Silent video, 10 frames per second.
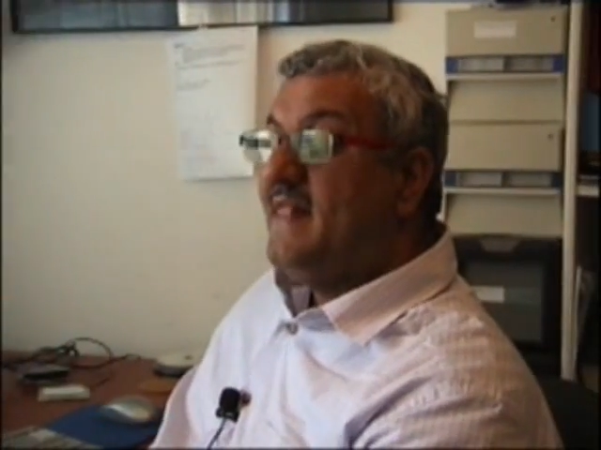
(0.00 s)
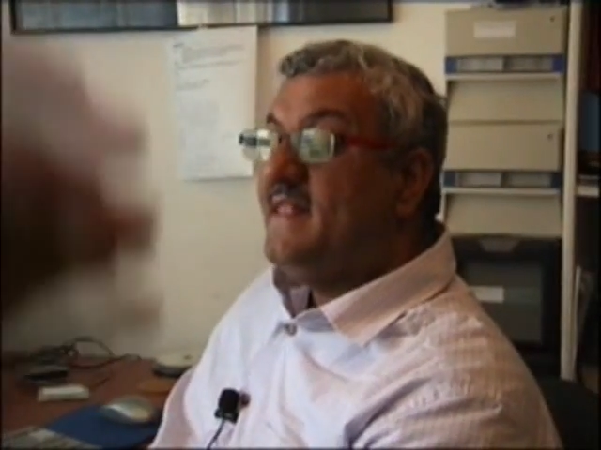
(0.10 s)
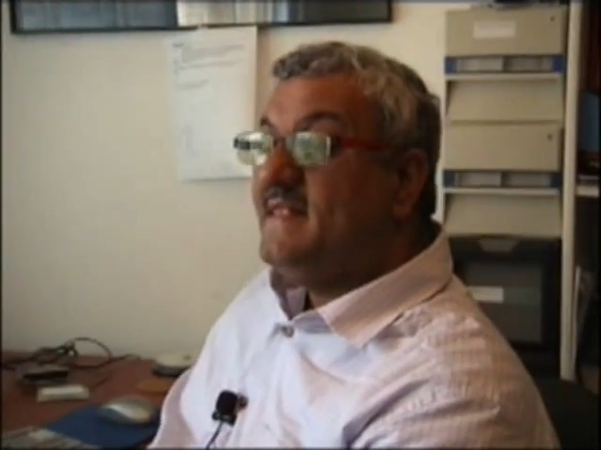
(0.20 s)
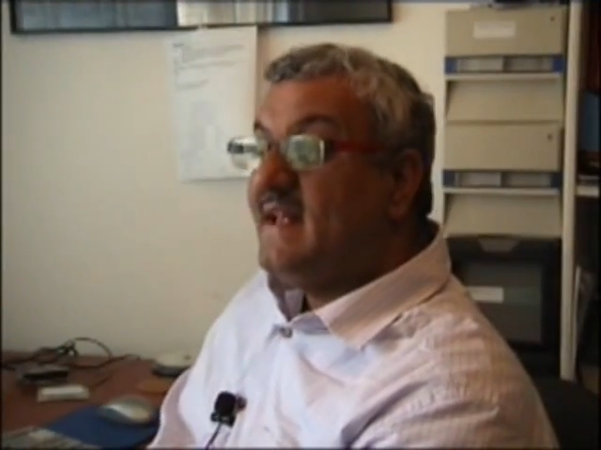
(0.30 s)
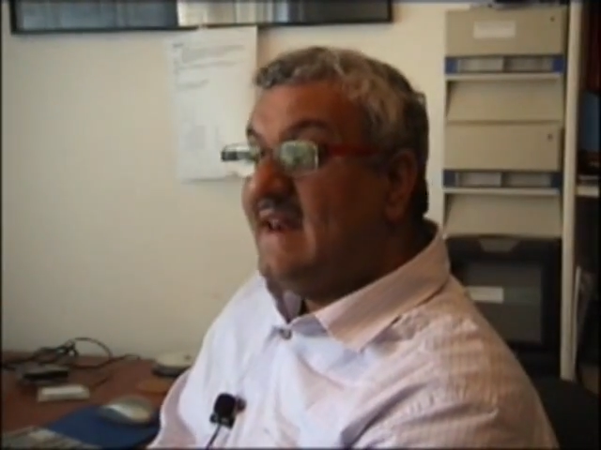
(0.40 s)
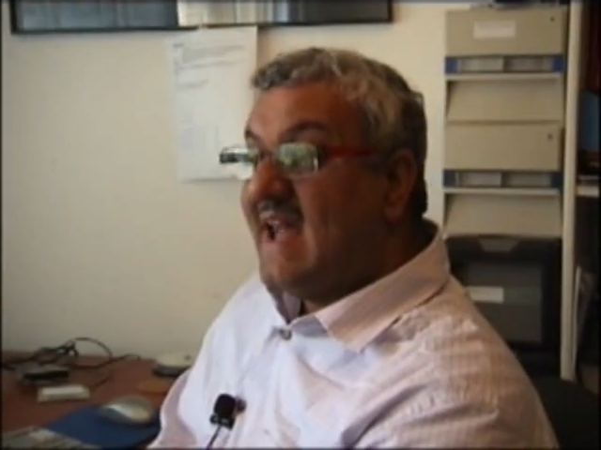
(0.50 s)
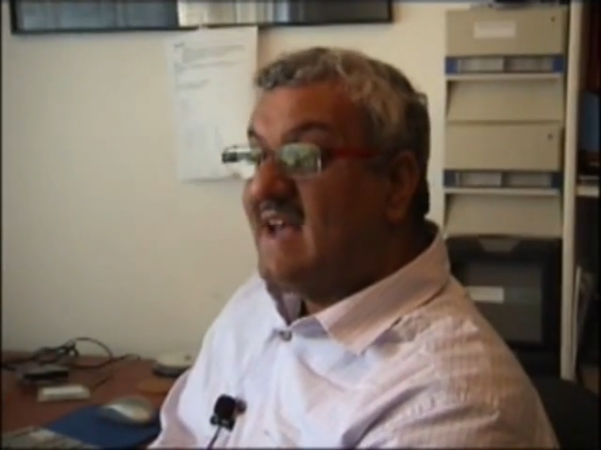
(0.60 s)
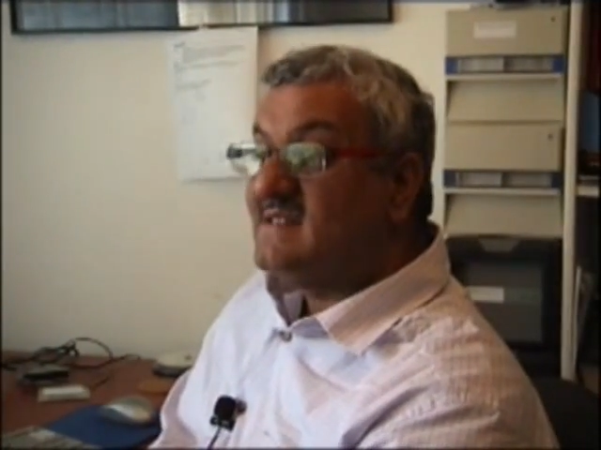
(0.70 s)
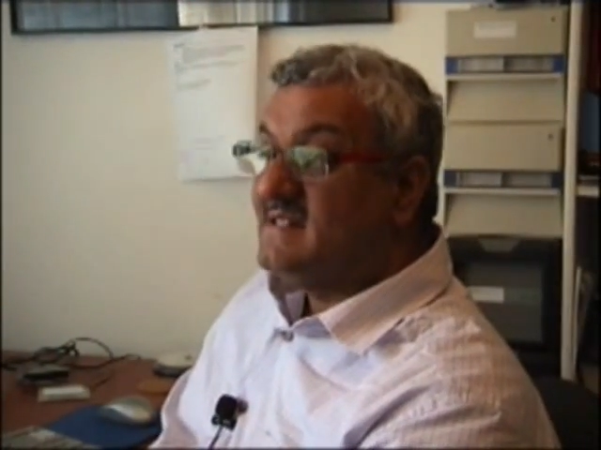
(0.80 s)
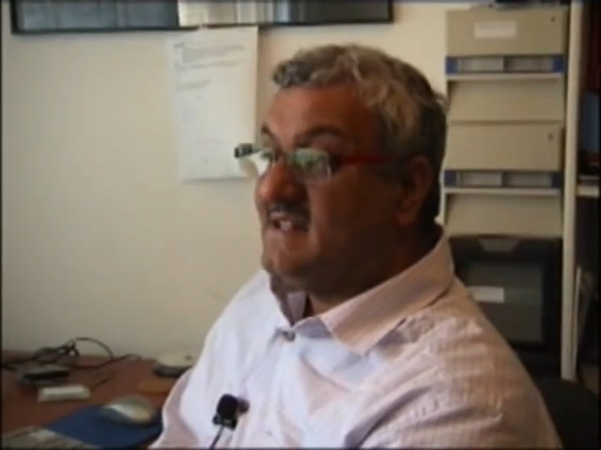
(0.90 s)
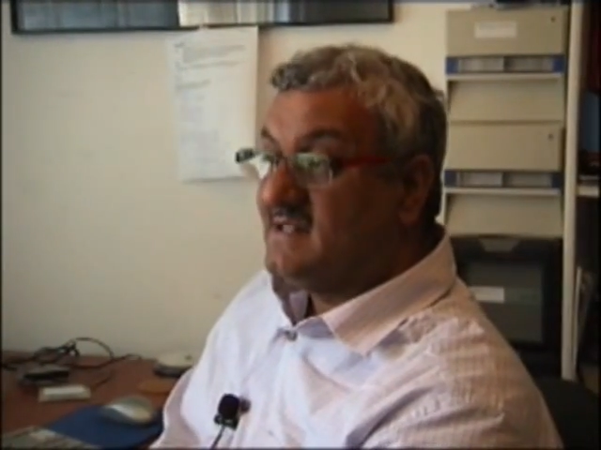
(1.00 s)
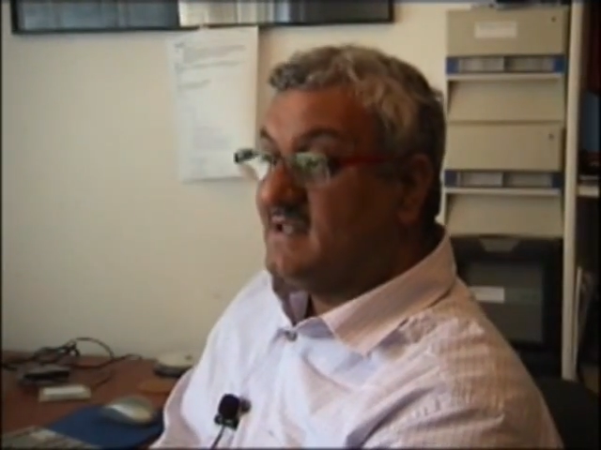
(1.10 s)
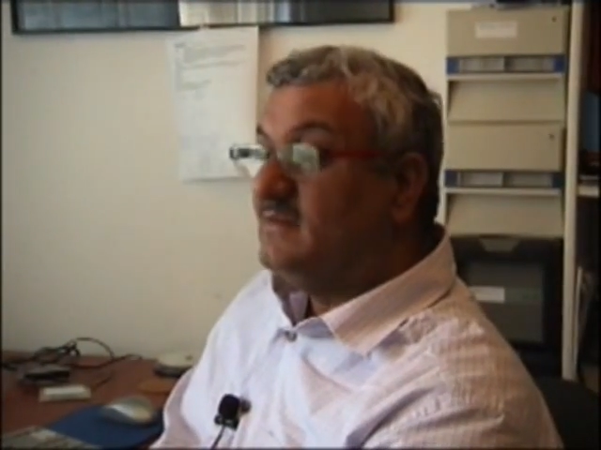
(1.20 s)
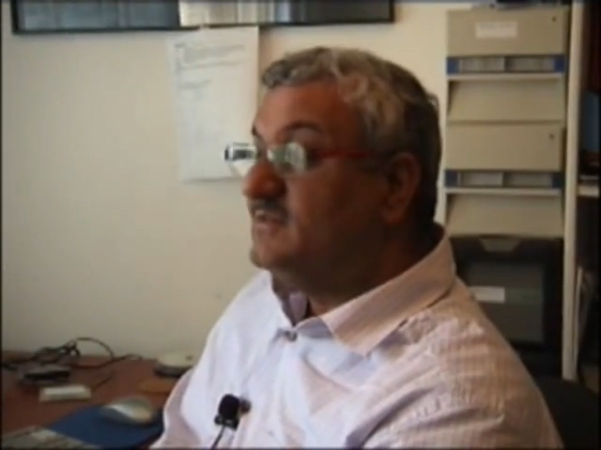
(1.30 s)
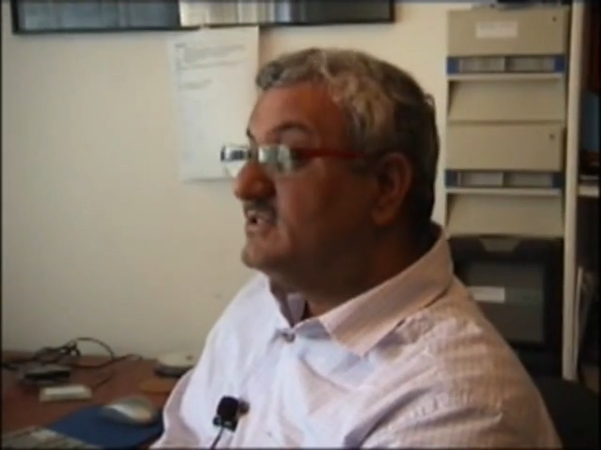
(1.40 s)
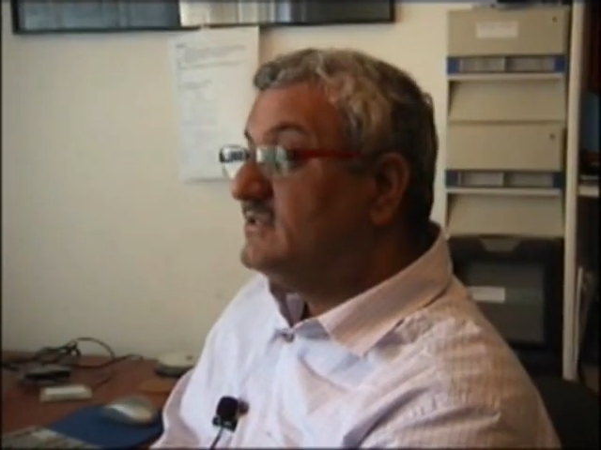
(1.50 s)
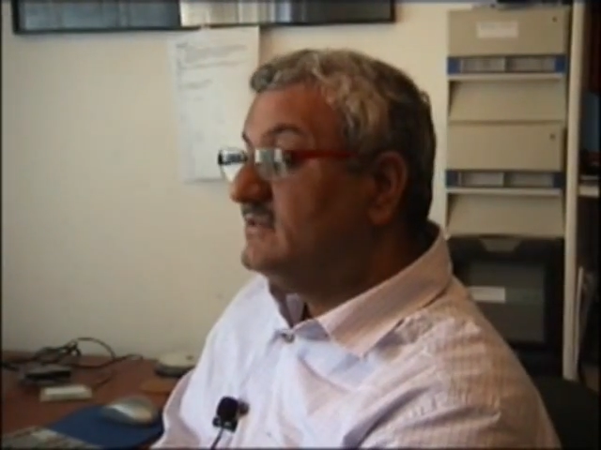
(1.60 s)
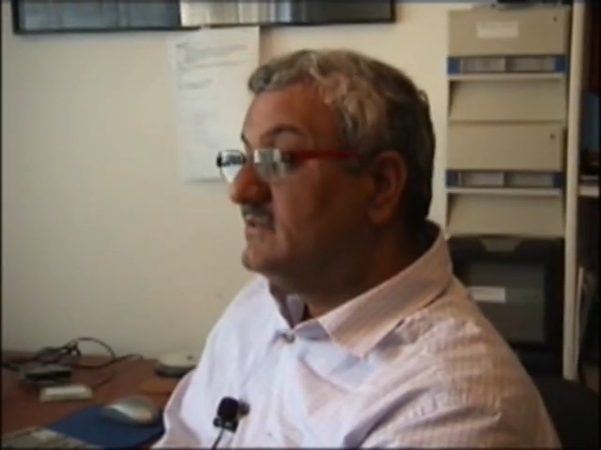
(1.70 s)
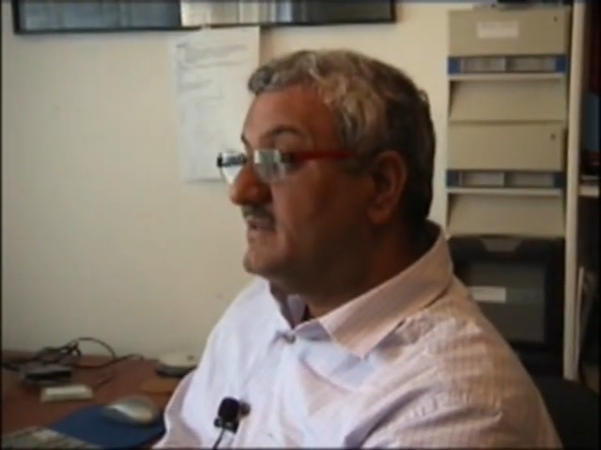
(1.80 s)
And then the last stage comes,